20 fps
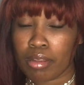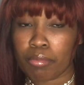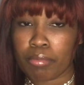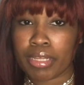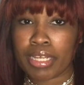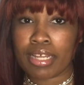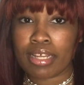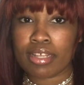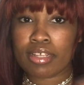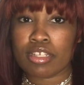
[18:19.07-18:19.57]

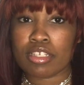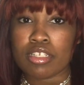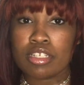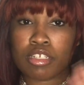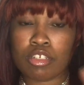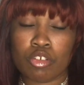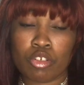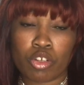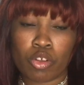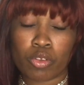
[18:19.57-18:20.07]
Because
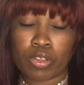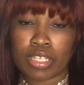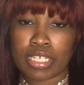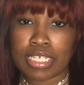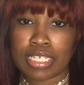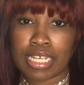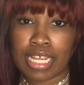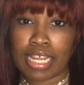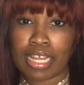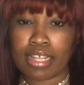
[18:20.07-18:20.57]
you know the
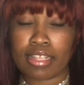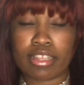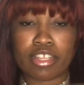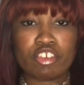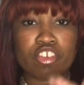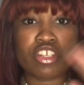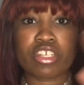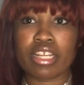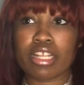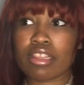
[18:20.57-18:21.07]
saying,
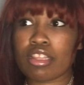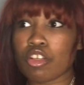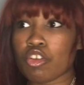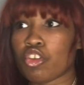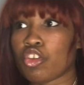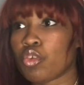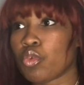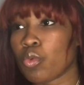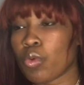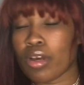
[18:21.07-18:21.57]
there's nothing
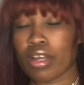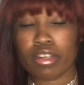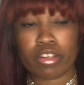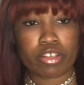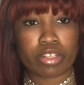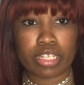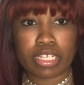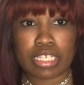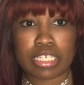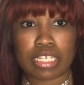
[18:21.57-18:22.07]
new under
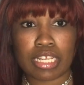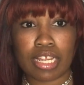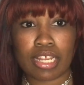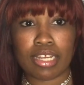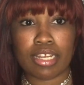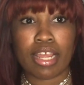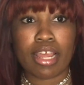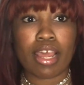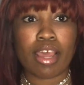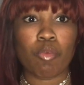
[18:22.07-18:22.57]
the sun.
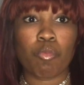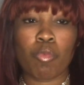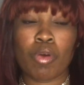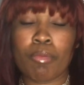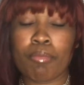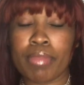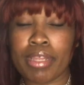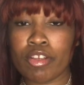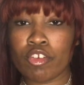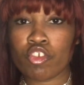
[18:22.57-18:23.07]

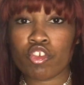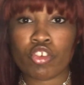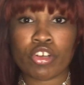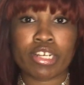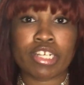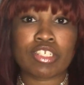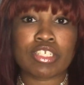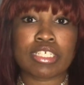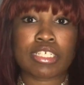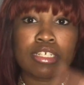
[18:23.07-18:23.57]
One man's
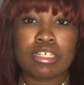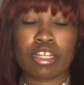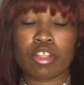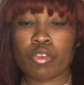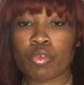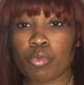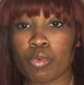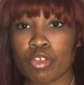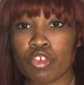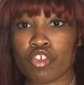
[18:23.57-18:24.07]
trash is
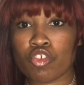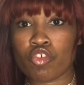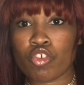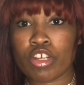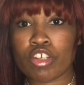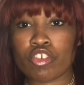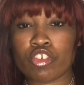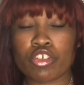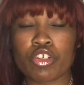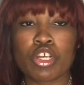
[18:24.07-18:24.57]
another one's
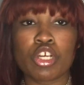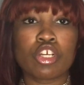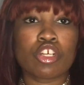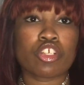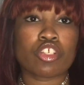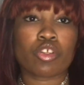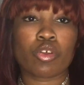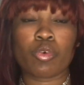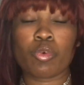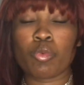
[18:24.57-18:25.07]
treasure.
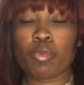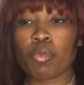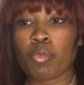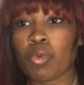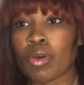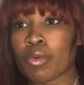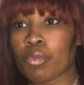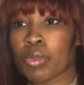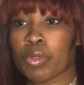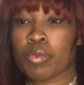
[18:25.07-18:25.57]
So
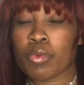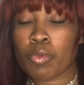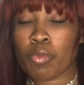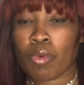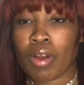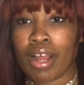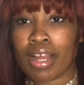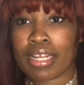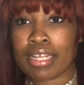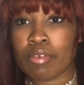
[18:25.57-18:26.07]
what we were
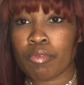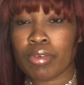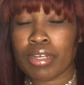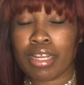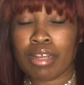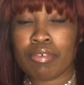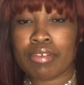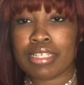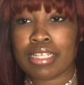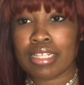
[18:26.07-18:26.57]
rocking when
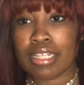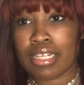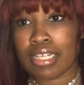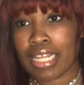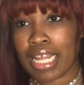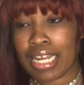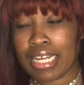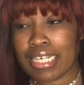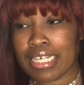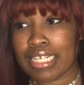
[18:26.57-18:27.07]
I was in the
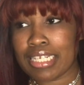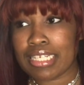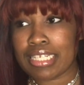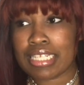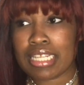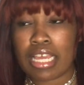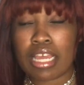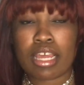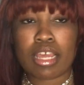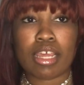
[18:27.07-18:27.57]
90s
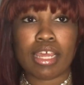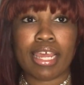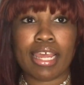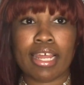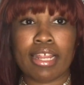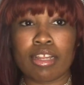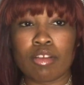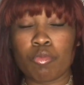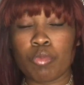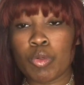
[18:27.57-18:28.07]

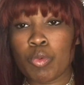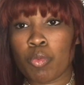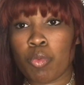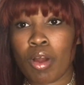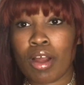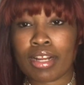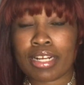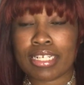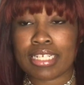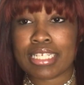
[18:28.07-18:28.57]
and we were
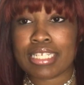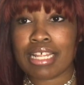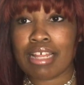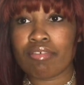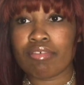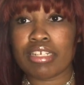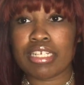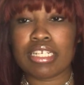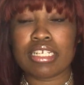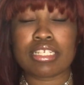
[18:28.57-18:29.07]
rocking
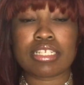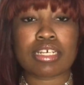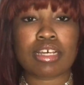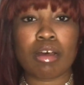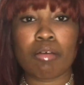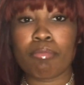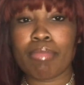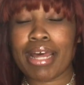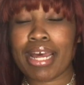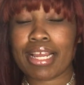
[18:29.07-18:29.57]
70s
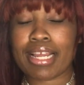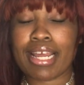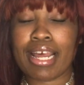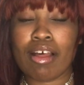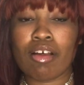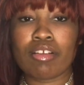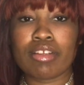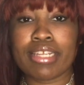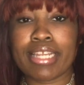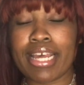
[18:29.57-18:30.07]
come back
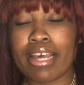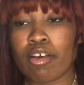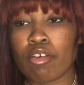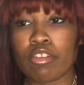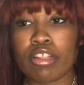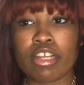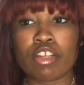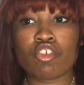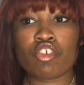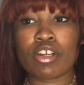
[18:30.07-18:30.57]
out, and now
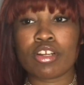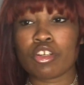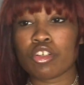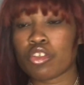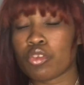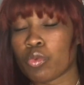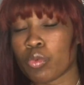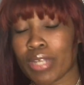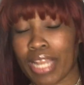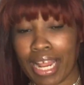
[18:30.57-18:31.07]
they trying to
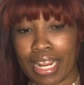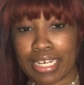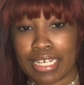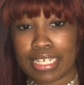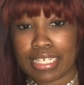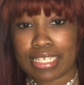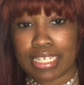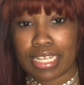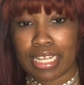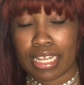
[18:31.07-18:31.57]
do
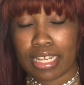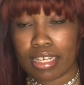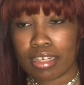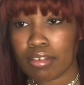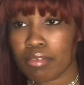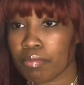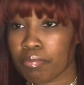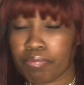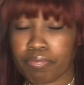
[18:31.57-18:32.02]
90s again.